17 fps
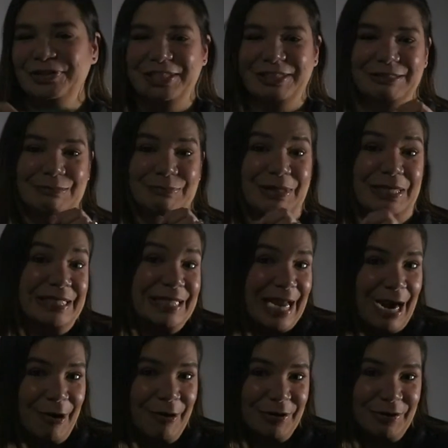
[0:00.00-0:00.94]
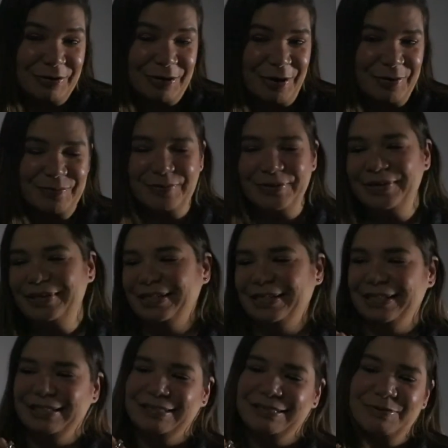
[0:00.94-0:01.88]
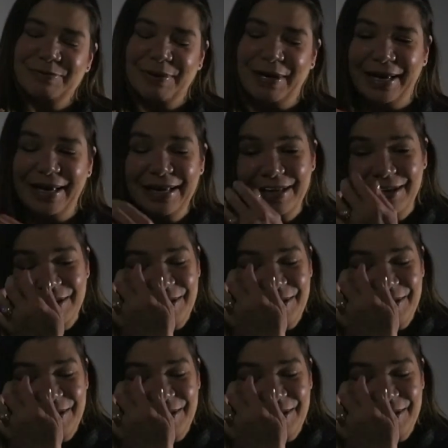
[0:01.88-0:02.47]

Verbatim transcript: next to my tarot notebook, next to my